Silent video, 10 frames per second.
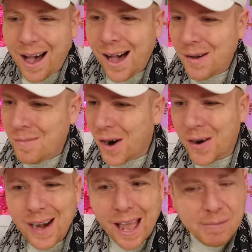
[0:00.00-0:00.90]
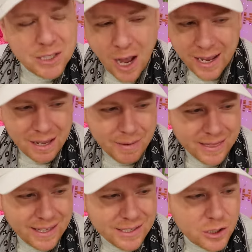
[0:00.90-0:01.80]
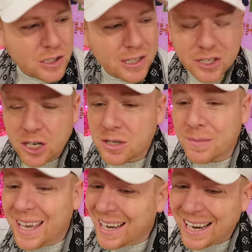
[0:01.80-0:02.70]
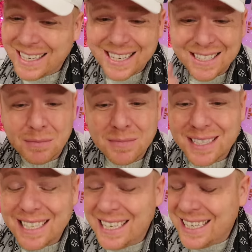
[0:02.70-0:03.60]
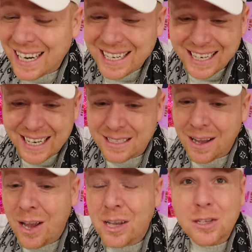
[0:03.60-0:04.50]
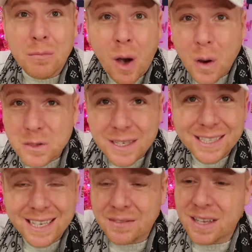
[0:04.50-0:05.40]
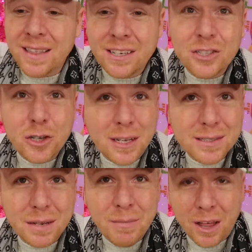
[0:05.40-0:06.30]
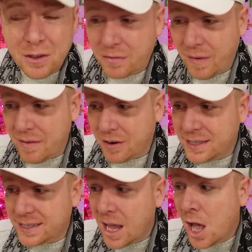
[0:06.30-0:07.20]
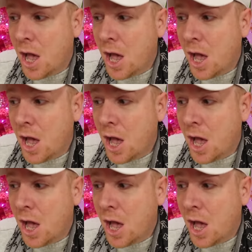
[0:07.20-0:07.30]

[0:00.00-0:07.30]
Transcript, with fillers: Her and I have been talking about this. She's gonna share some kid ideas, some teen ideas, some hostess gifts, and then just some other favorites.